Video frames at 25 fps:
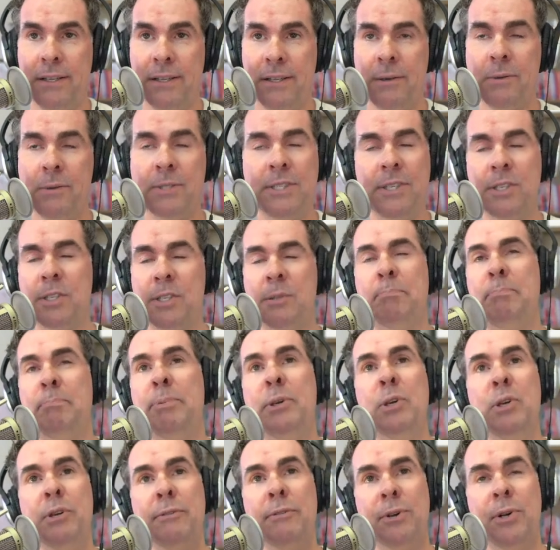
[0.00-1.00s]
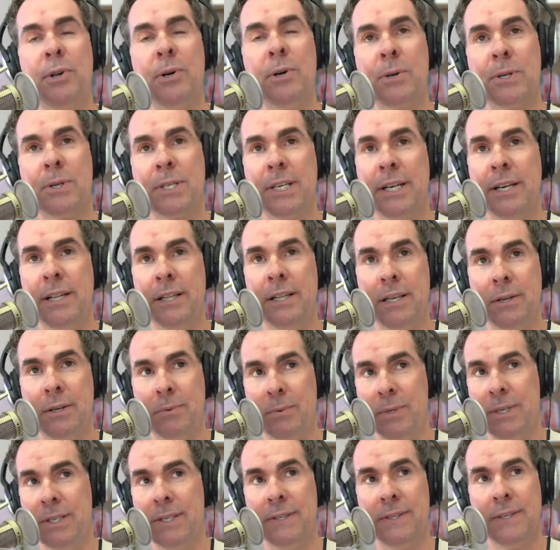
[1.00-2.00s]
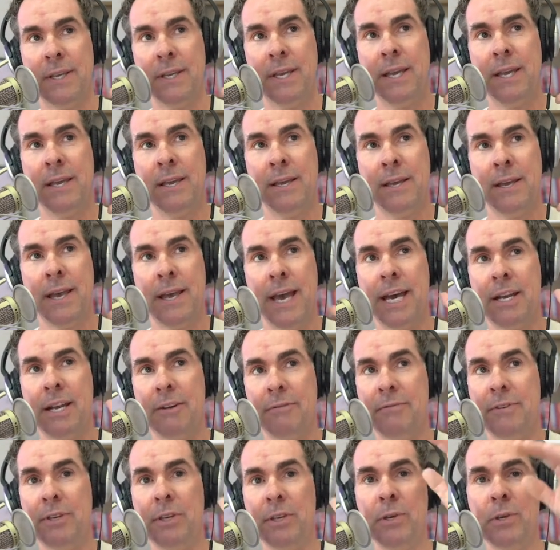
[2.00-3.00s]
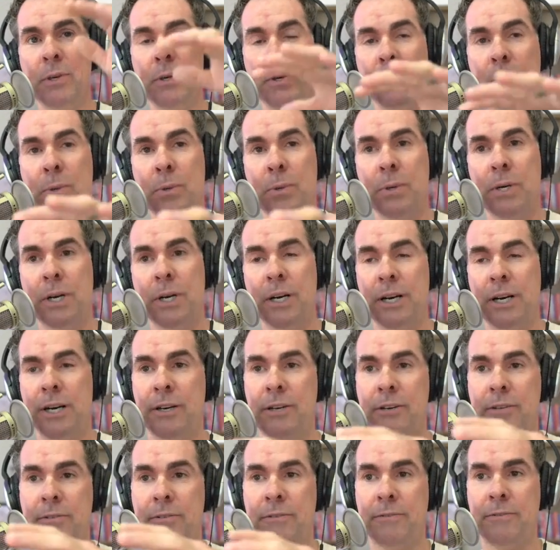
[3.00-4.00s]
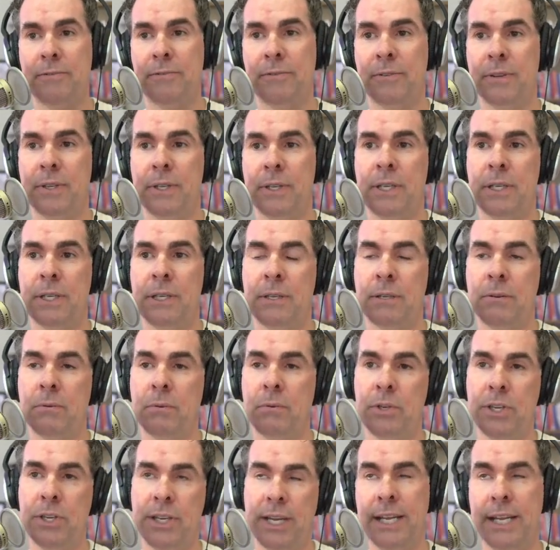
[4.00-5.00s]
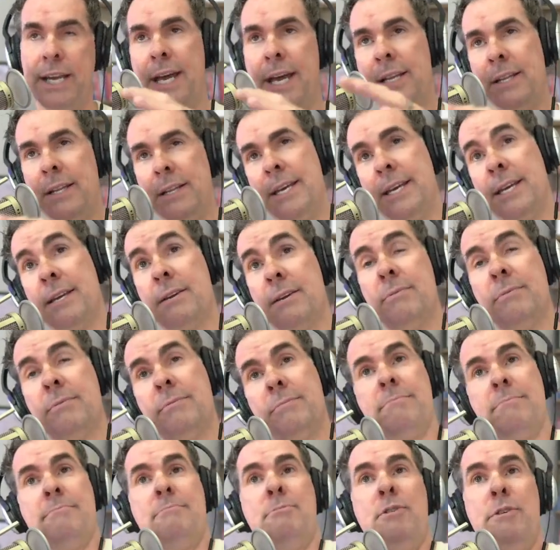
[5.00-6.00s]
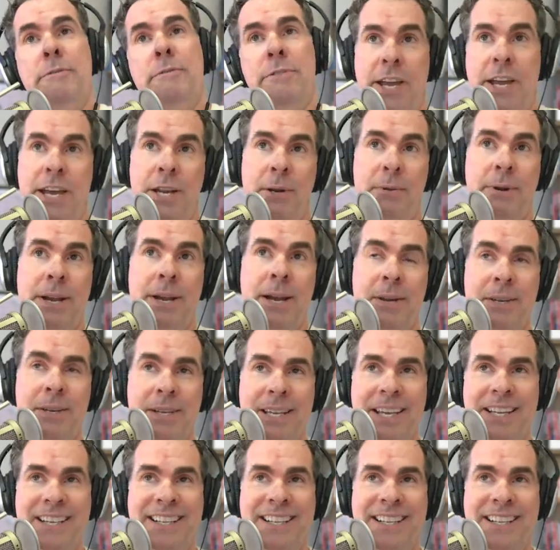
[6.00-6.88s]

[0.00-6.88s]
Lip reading: It was this beautiful hotel. Had a view of, well, you kind of had to like move your head around.